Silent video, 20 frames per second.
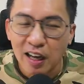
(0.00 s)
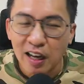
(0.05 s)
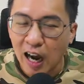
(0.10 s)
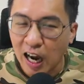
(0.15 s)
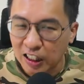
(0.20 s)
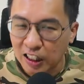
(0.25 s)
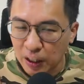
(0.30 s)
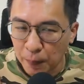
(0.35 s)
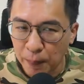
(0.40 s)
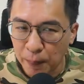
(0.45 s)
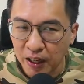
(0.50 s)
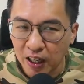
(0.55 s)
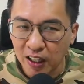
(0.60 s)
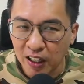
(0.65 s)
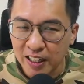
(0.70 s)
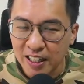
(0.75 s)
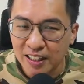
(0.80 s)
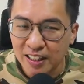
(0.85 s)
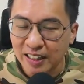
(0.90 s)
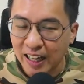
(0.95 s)

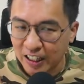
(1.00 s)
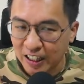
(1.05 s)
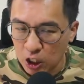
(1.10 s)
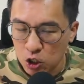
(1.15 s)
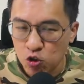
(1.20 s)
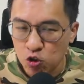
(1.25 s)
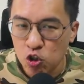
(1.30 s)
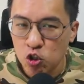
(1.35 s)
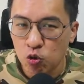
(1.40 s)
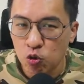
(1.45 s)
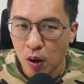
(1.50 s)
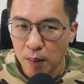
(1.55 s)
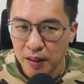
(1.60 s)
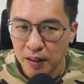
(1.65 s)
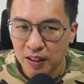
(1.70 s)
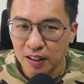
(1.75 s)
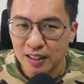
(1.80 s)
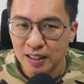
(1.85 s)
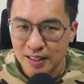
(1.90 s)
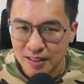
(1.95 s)
typically 93 square
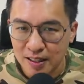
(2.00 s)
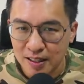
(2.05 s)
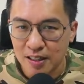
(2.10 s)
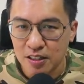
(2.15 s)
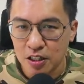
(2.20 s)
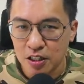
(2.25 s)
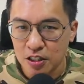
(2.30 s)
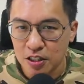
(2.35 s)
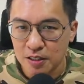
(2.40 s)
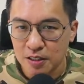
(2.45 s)
meter in sizes.